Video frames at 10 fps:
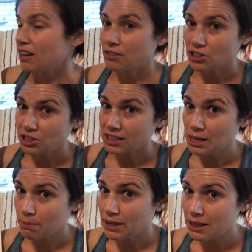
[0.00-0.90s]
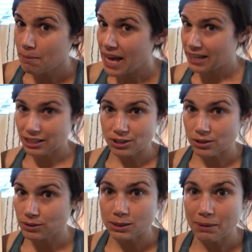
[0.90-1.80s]
if you just keep it in the bank and
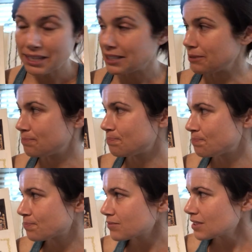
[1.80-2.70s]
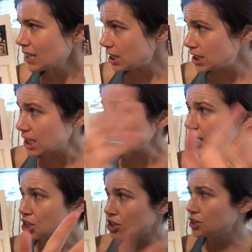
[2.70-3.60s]
don't spend it.
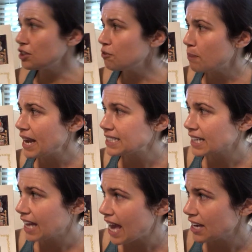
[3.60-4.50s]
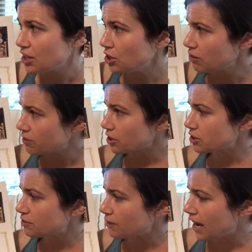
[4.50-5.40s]
Delicious, you've baked a cake and you've
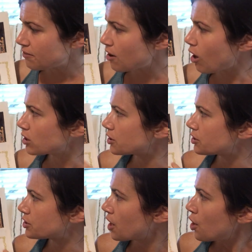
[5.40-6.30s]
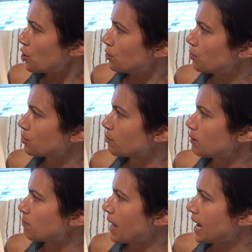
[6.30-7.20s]
earned $5. You could
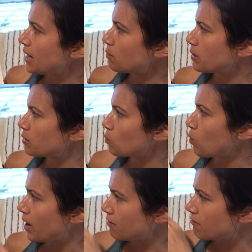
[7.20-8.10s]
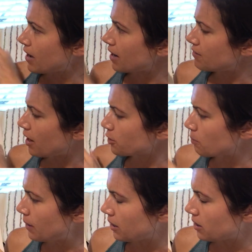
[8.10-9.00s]
be paid with one
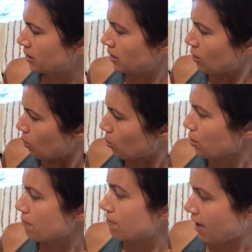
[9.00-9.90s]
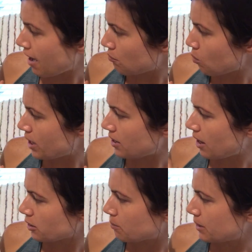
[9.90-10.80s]
$5 bill or 5
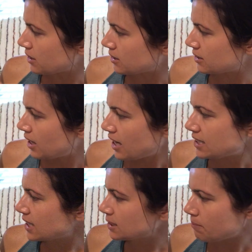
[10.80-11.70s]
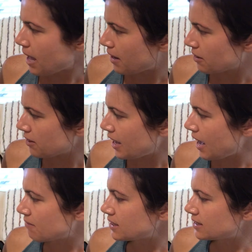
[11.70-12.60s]
$1 bills. It doesn't matter, they
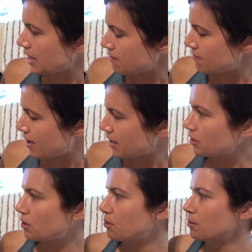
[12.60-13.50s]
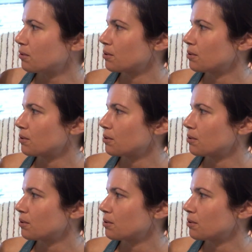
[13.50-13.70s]
have the same value.